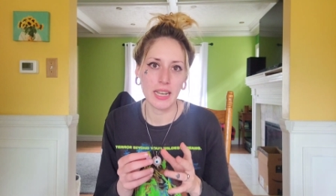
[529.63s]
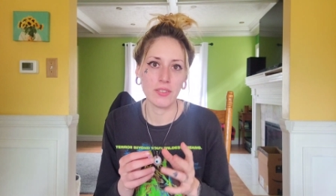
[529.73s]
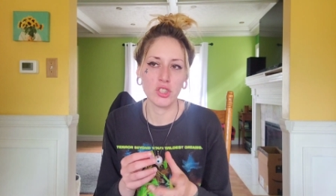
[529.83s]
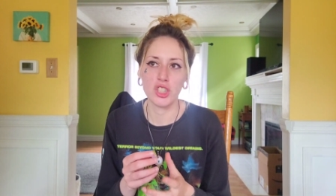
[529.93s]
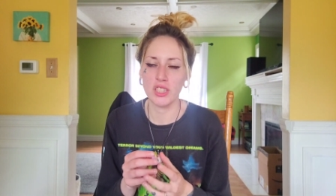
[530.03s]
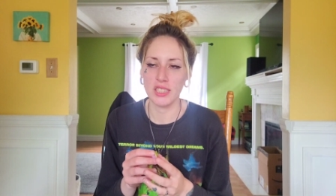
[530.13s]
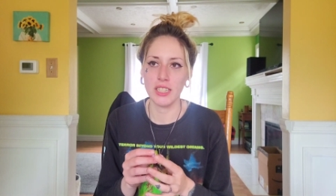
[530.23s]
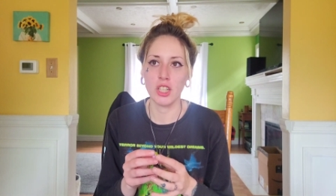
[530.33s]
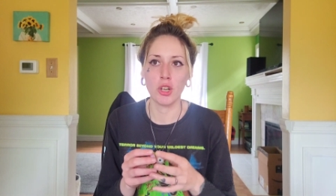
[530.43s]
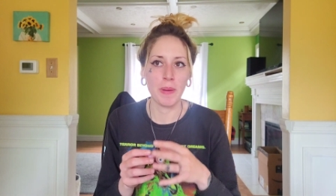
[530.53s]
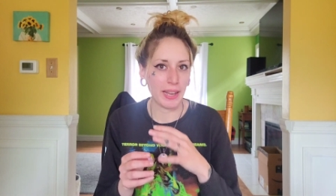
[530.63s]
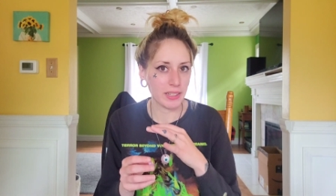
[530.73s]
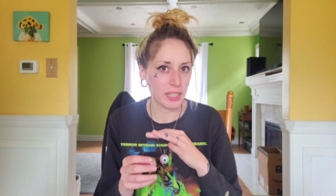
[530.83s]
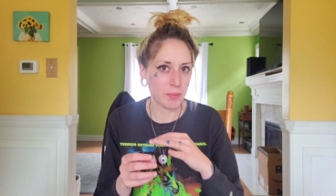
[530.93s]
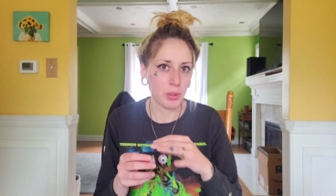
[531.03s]
I would just need to go back
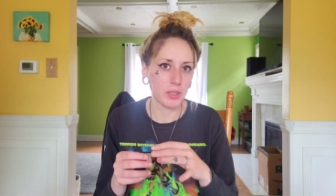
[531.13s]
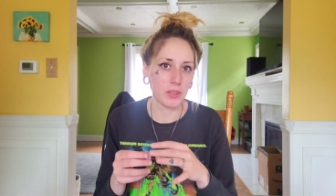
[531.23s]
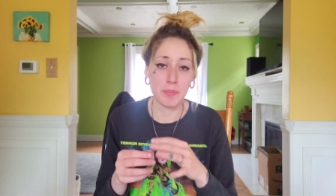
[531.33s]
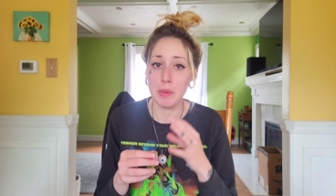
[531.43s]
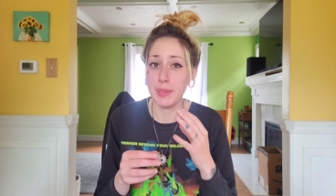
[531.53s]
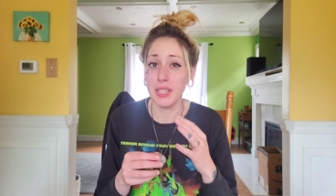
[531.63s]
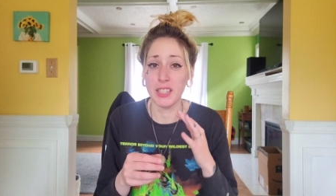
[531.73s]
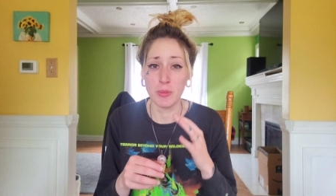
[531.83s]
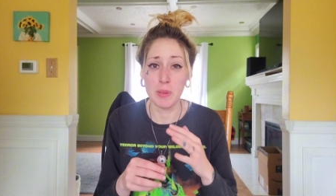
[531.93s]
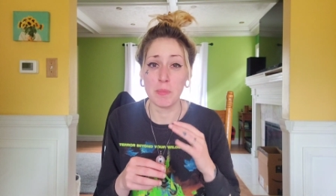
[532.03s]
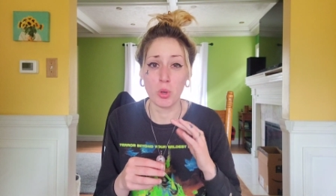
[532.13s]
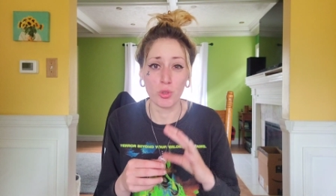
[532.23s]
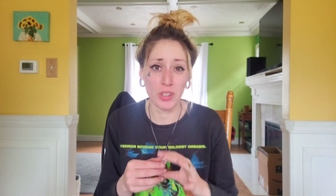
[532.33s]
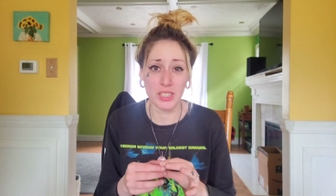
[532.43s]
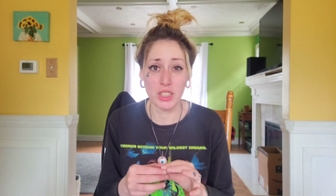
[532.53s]
and put maybe a little bit more
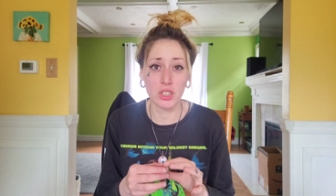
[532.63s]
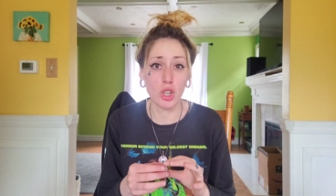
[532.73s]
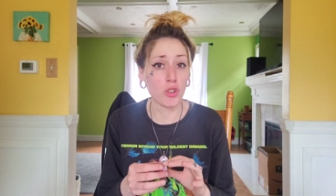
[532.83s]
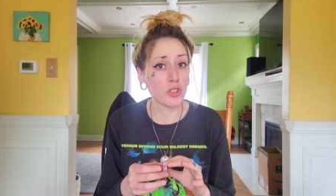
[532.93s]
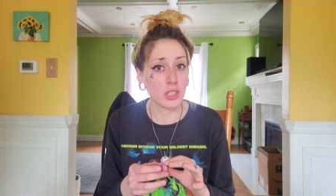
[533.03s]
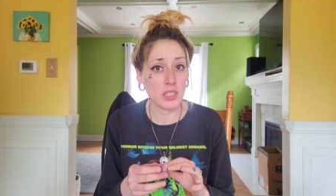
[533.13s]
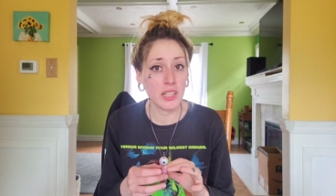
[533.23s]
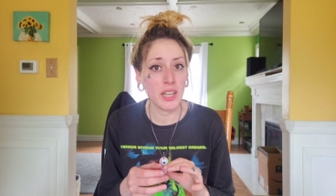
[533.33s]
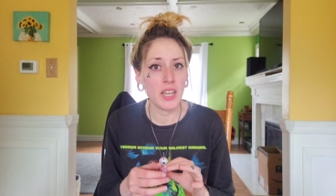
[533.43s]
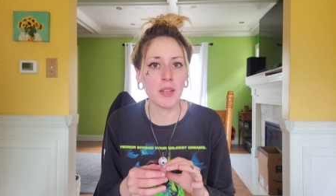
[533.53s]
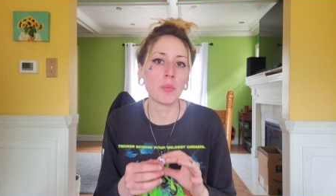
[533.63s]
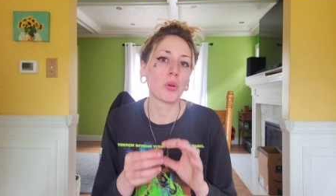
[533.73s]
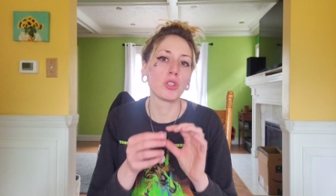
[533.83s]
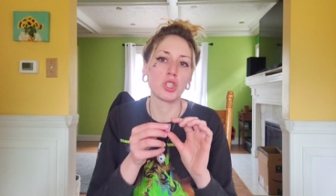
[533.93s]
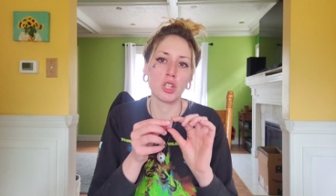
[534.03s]
resin over the clay and
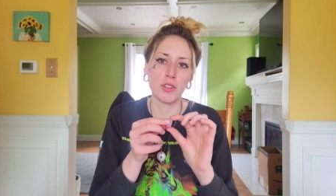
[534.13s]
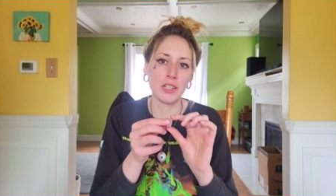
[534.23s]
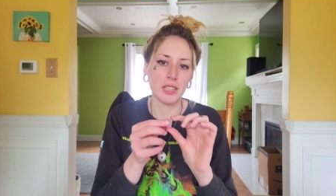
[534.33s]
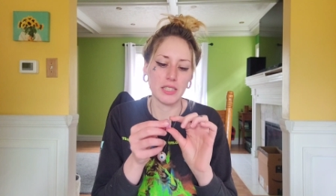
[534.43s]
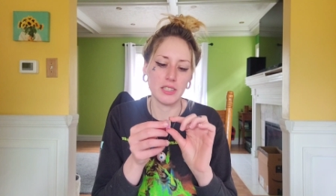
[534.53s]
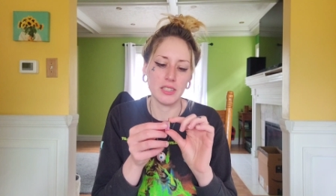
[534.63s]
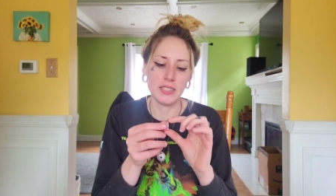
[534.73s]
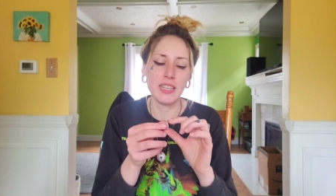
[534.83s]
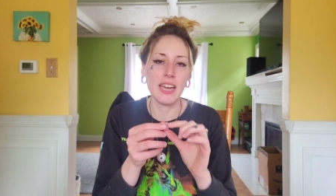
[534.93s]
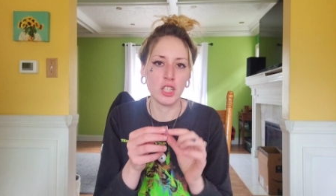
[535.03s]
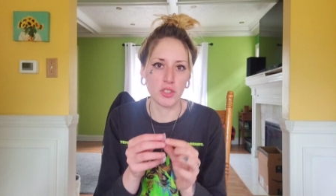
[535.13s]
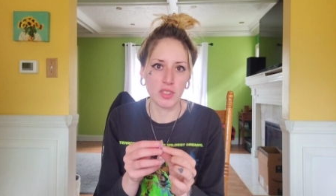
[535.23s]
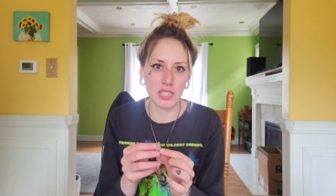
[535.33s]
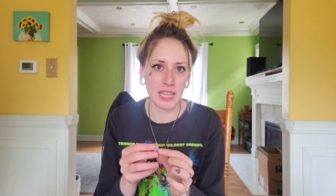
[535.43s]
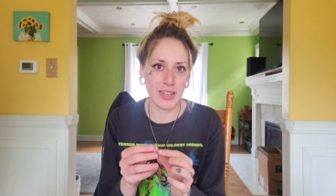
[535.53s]
more so around like the edge of
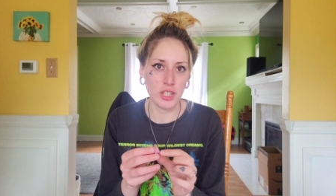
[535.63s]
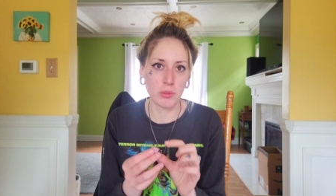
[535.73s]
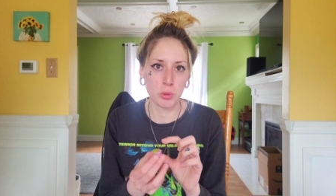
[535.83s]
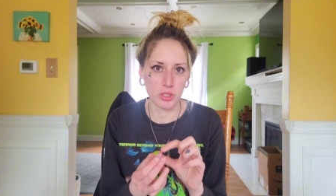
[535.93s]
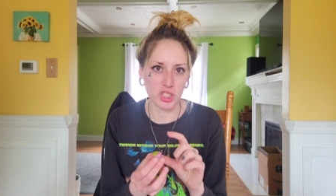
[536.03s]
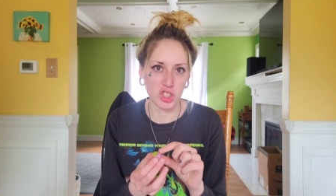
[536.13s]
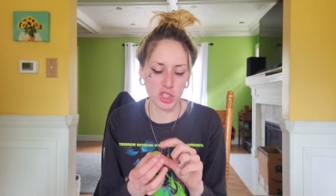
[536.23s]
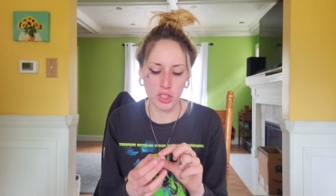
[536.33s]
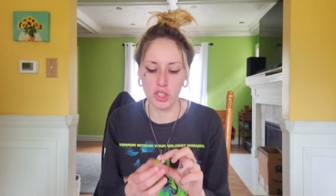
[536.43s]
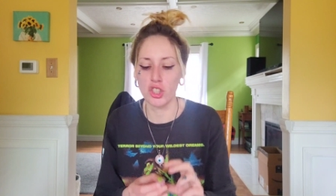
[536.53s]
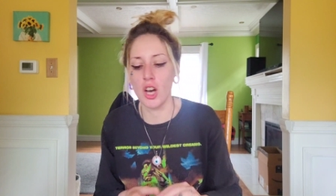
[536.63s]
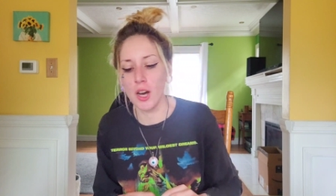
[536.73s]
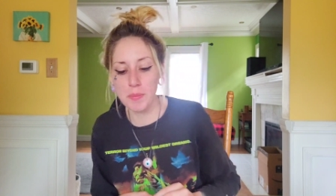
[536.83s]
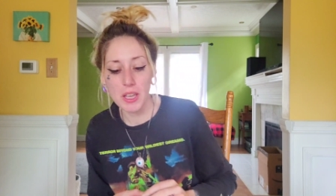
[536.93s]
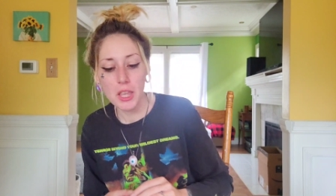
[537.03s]
the gauge more than just on the
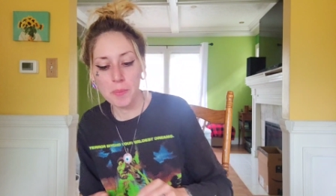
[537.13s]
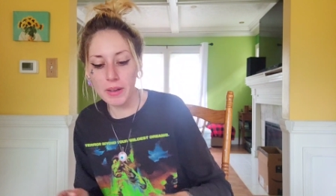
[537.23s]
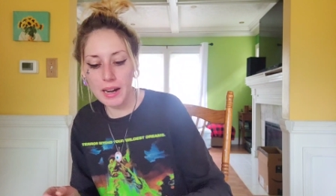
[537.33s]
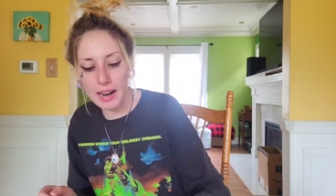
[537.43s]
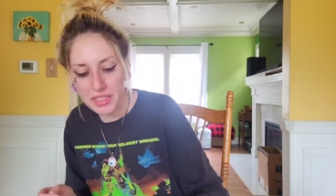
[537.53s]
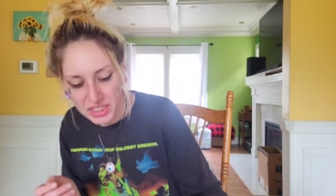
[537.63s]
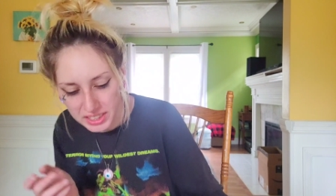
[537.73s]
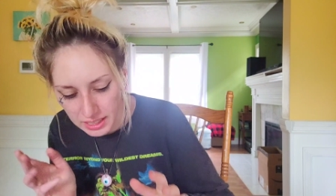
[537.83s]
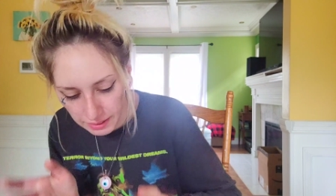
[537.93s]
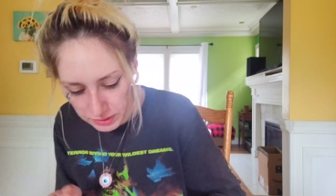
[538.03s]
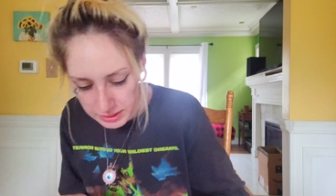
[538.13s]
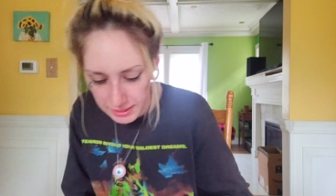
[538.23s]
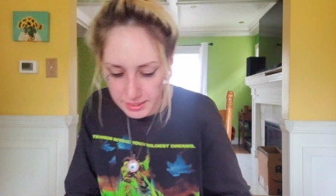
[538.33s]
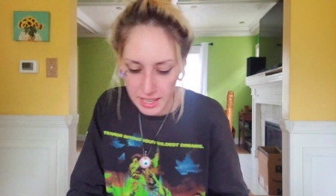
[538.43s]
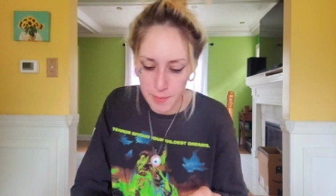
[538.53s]
top. But I think that
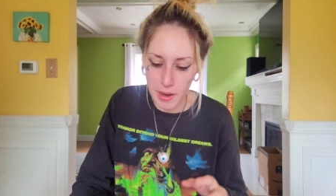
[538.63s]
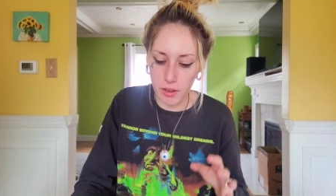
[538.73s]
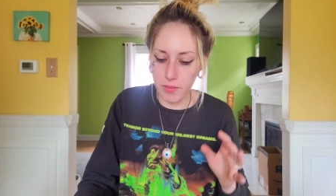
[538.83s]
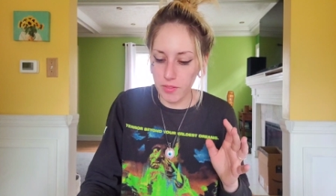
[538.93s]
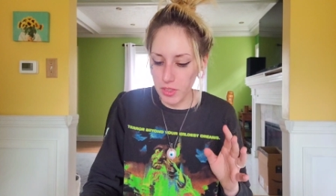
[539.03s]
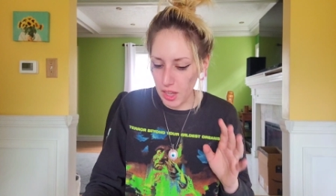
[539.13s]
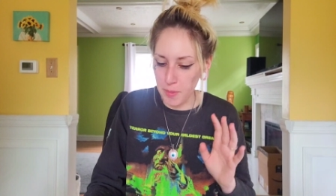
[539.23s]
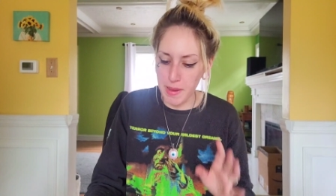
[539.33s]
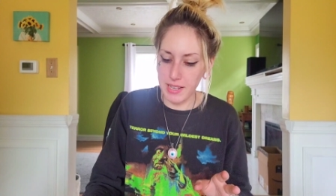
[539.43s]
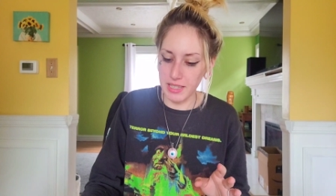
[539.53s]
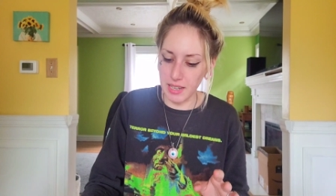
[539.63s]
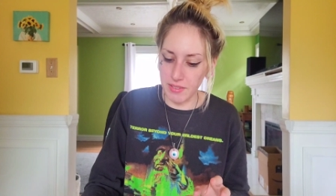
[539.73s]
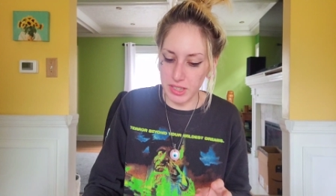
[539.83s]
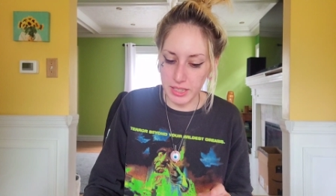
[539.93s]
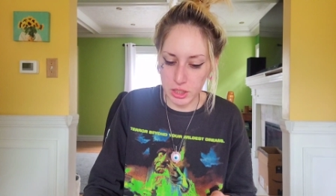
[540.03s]
everything came out amazing.
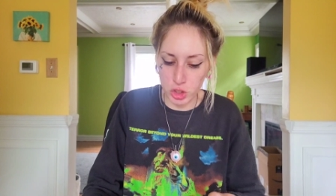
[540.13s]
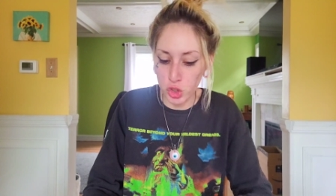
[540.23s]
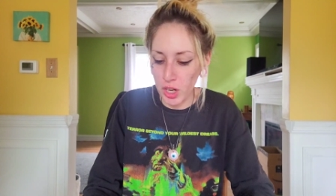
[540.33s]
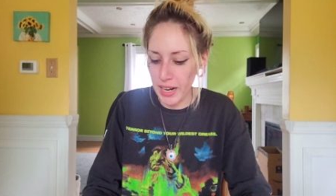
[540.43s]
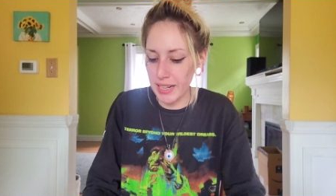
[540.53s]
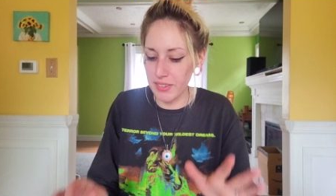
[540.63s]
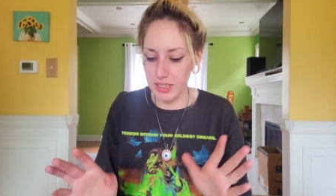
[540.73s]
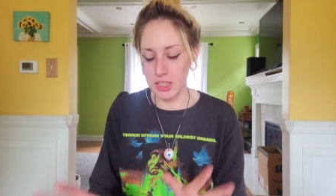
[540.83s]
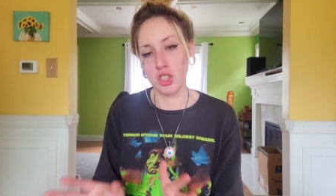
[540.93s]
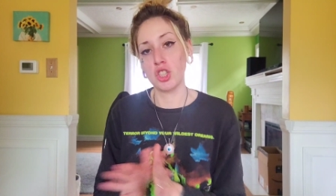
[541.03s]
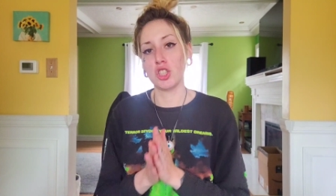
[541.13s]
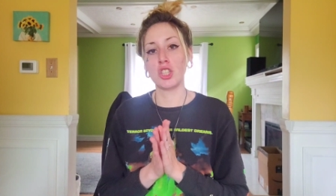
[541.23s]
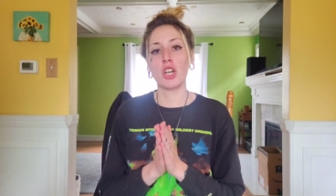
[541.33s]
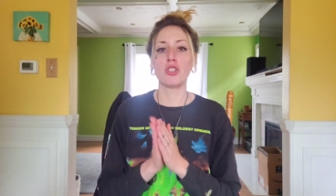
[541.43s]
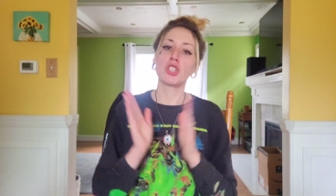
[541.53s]
Everything is dried, everything's good to
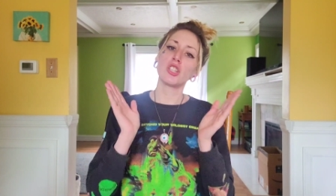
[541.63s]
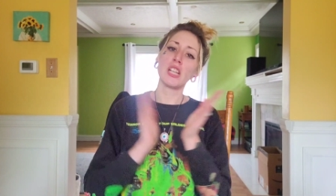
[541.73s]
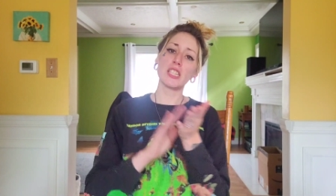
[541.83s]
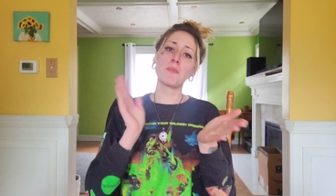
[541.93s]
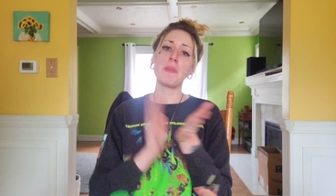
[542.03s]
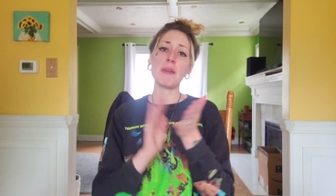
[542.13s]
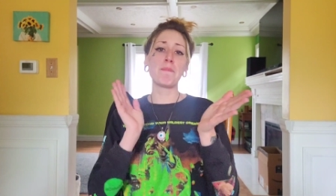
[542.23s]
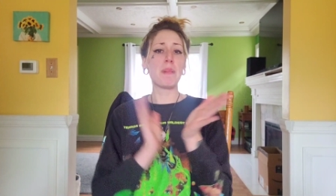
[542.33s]
go. So let's be